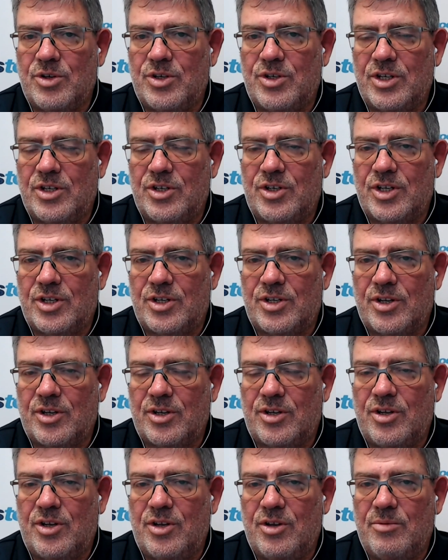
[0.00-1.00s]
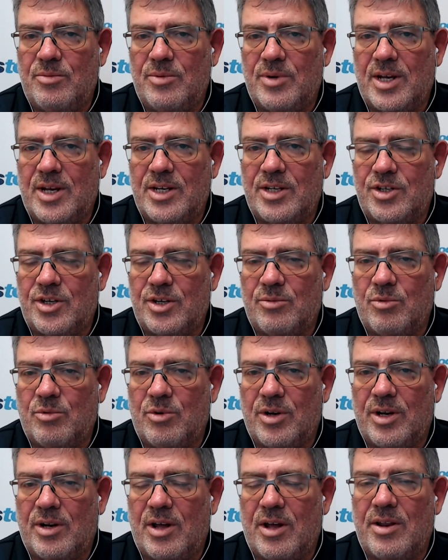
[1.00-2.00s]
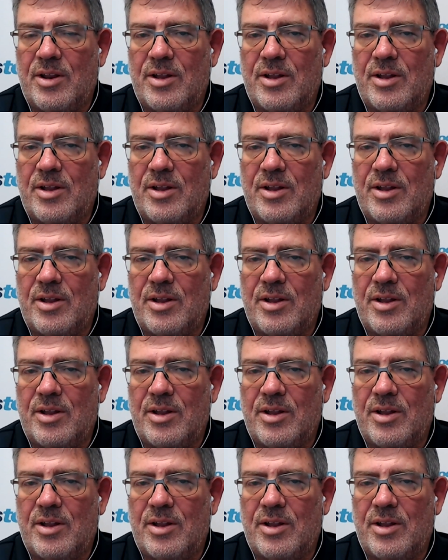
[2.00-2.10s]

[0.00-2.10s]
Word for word: which is just an accumulation or